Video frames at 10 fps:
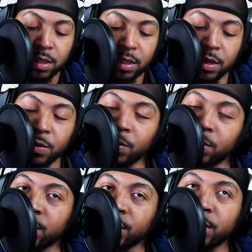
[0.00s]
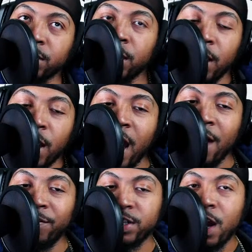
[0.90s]
which is have
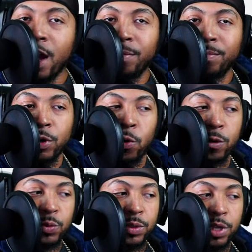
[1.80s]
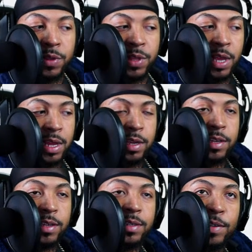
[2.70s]
a job. Of course, we know what that
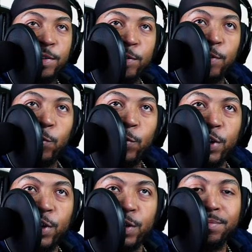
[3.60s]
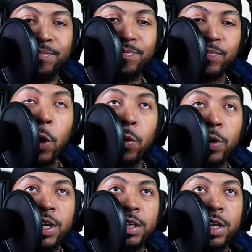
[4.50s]
is. We go
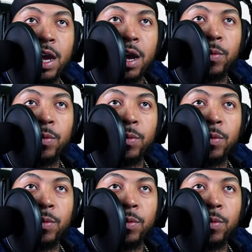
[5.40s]
get a job. We go